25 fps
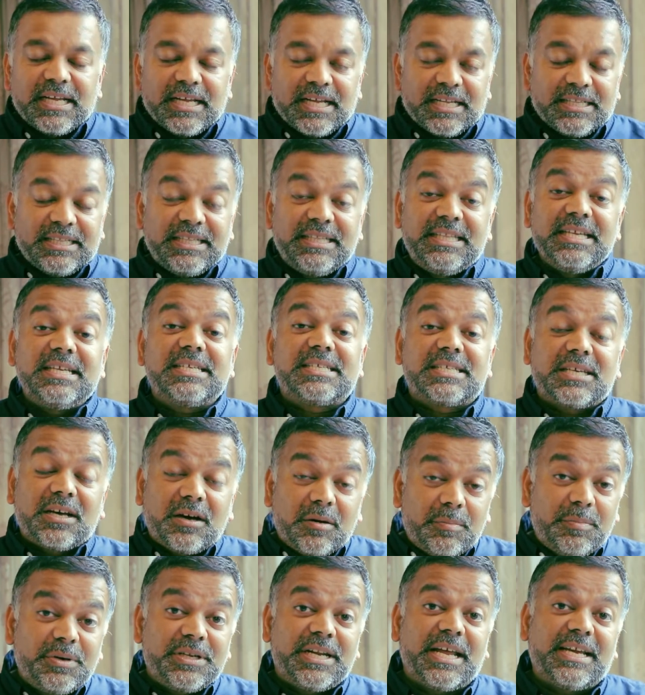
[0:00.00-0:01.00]
This
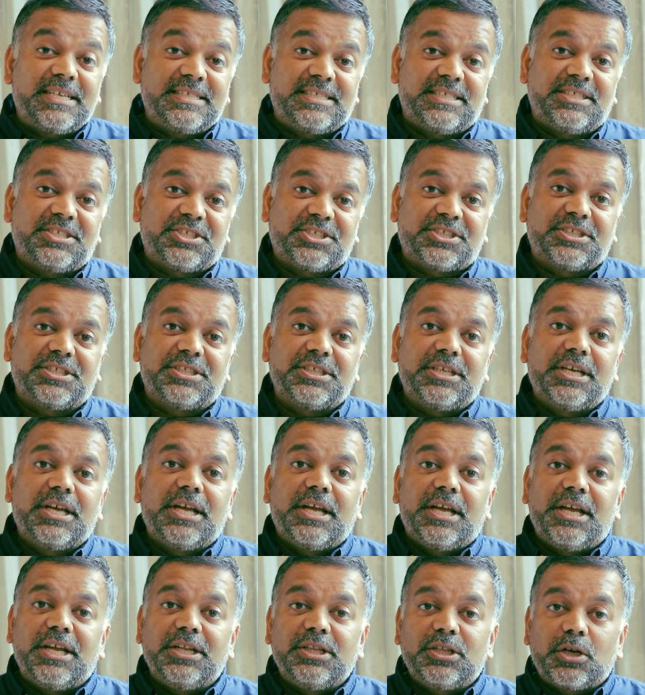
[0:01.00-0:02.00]
urbanization
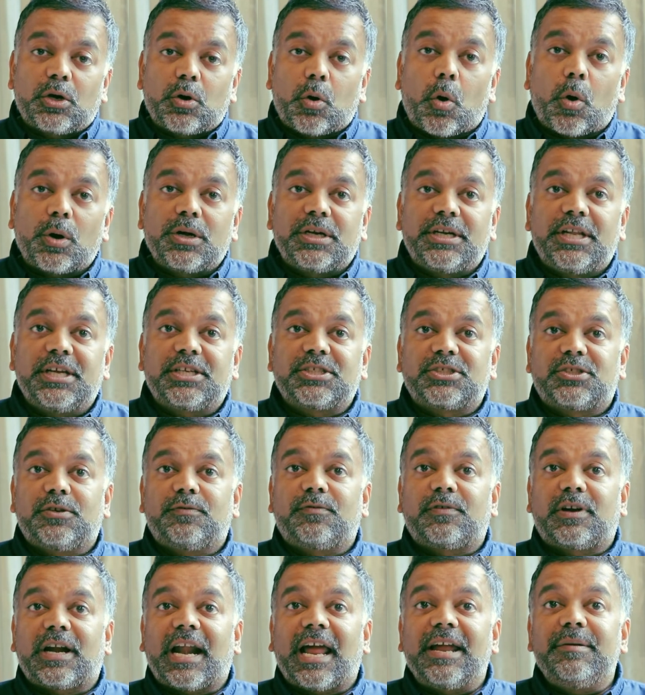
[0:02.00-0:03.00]
in the context
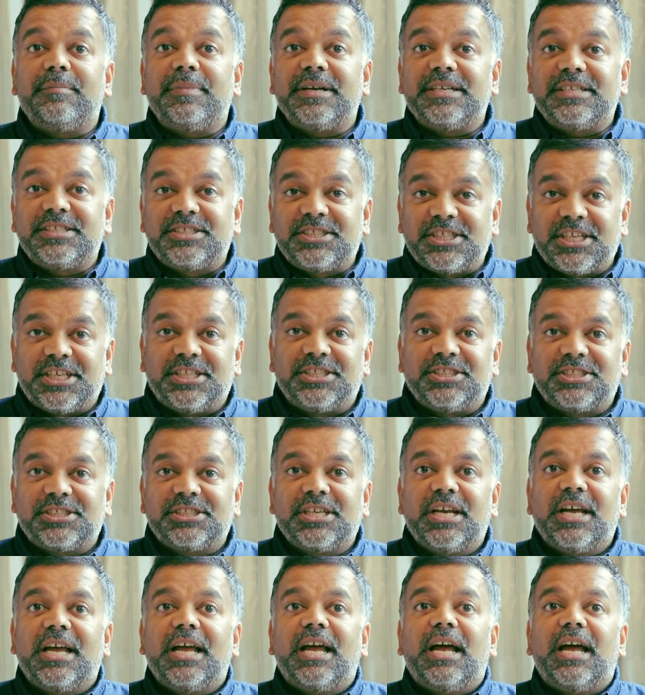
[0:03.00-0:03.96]
of climate change